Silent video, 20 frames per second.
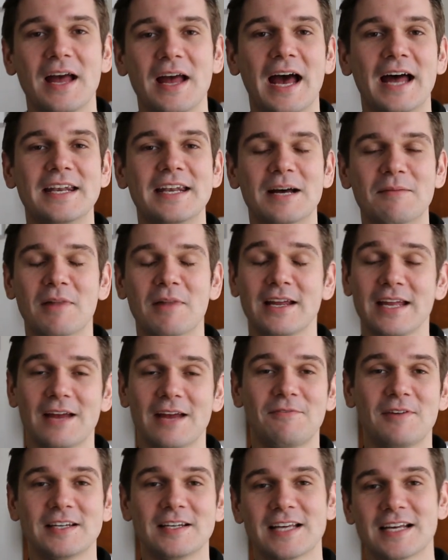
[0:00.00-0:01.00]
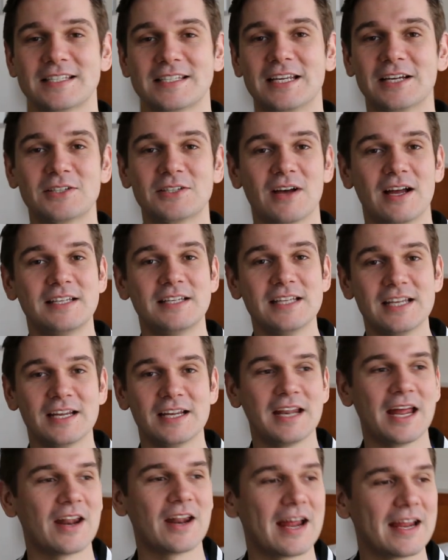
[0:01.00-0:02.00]
And I'm like, yeah, fantastic. So I did
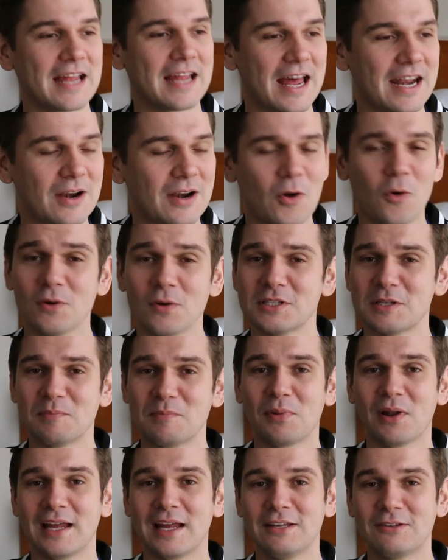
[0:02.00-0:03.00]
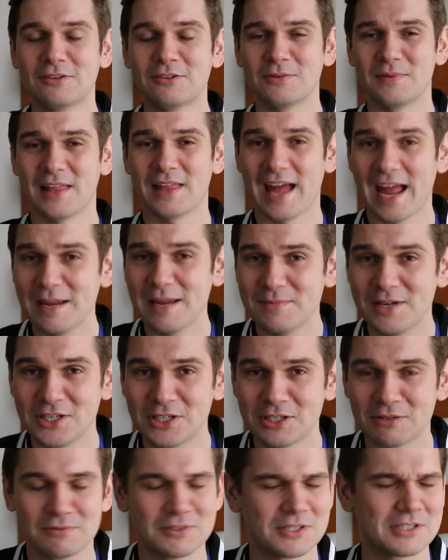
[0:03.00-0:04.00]
it and I had an awesome playthrough with
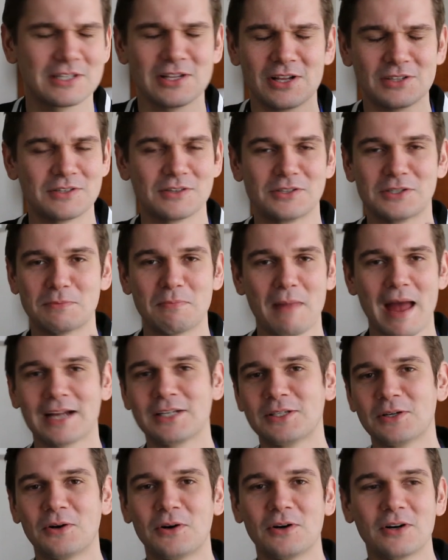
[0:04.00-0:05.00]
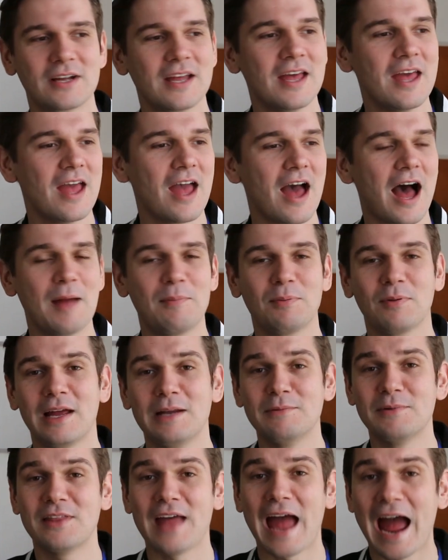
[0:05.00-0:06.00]
Hamish and just lots of smack talk. I
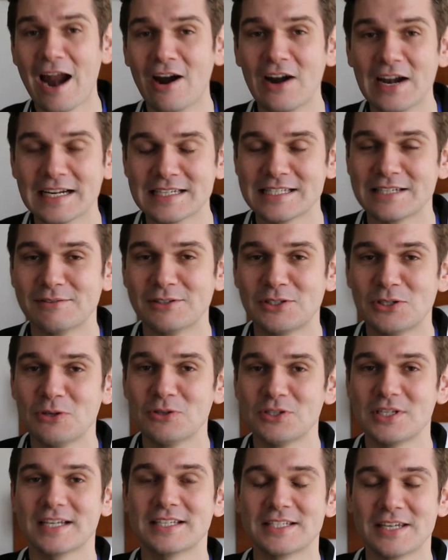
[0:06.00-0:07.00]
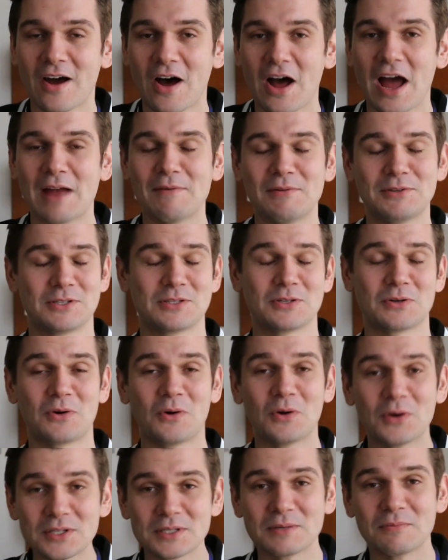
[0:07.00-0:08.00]
played with Arix and with 269, which is
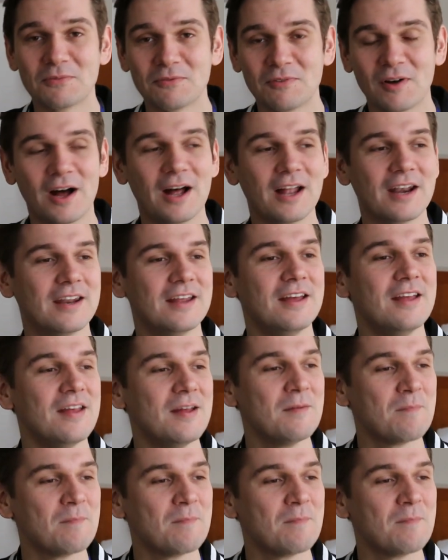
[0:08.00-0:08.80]
awesome fun.